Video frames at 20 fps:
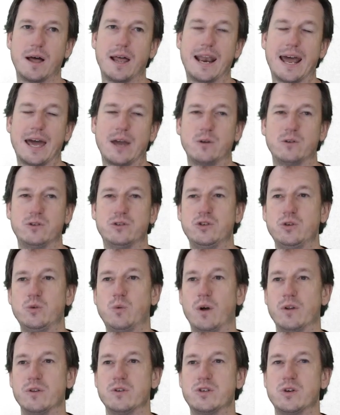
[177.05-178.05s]
allow you to do
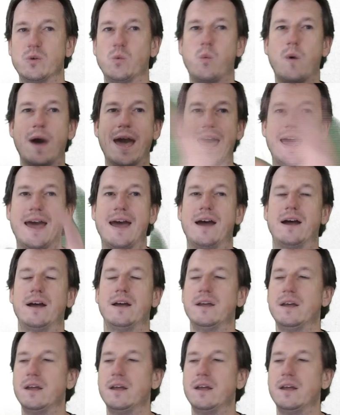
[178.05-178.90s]
ones where